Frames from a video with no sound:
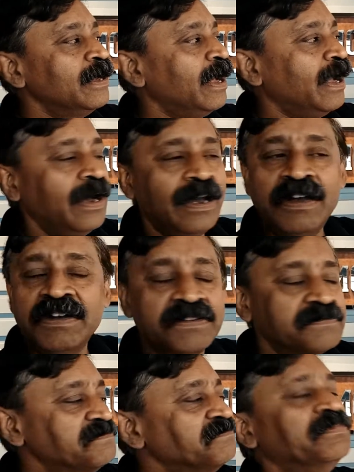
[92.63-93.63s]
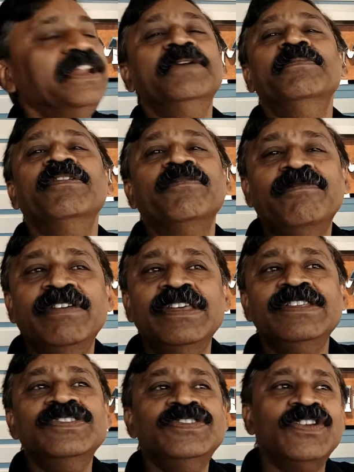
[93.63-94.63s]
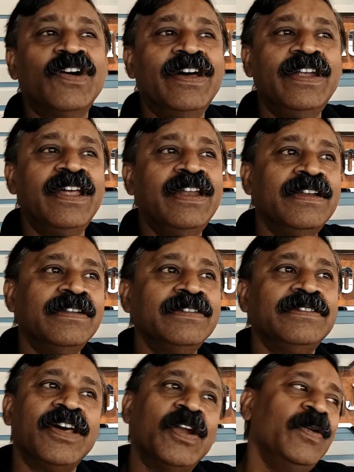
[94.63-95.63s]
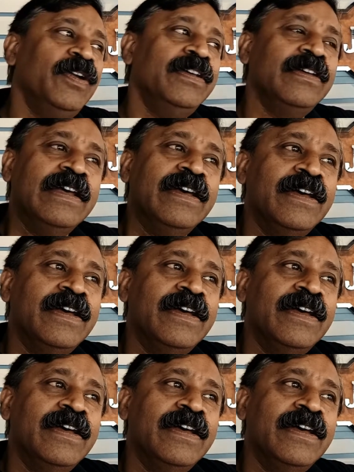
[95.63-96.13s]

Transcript: and believe me, we enjoyed it thoroughly.